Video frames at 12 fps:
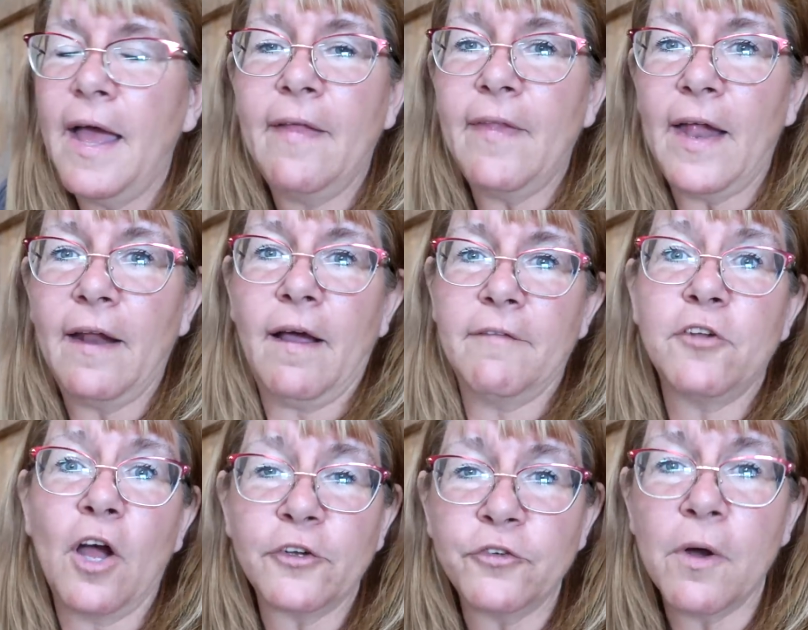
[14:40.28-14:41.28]
And then I've
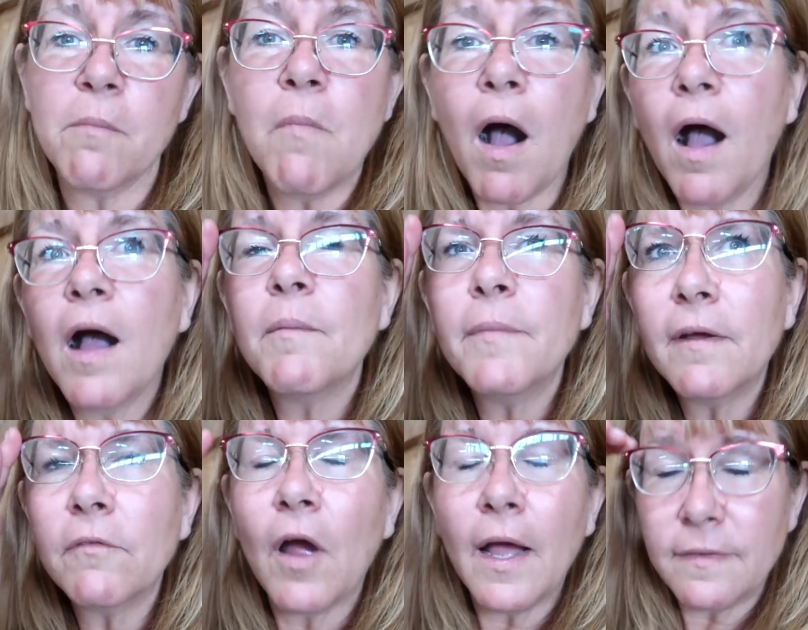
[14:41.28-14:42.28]
talked to a mom
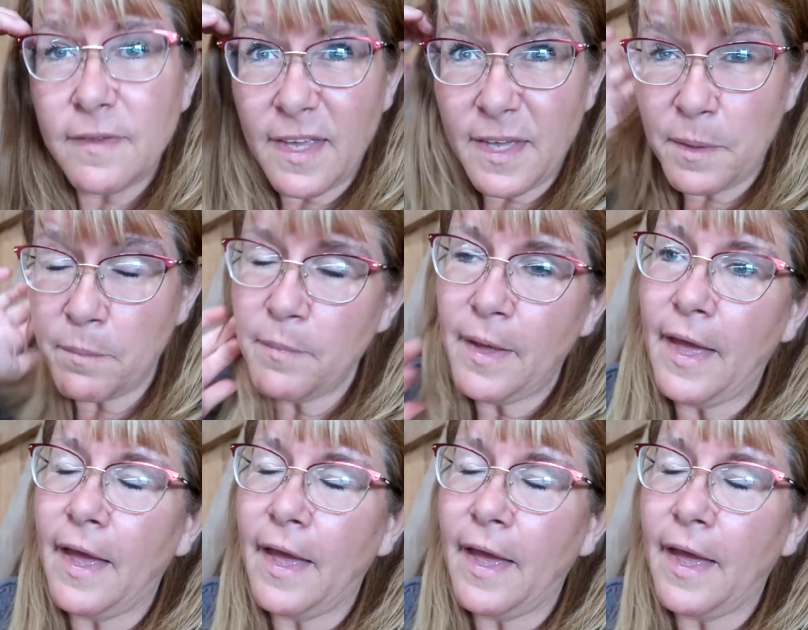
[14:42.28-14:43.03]
that rides him.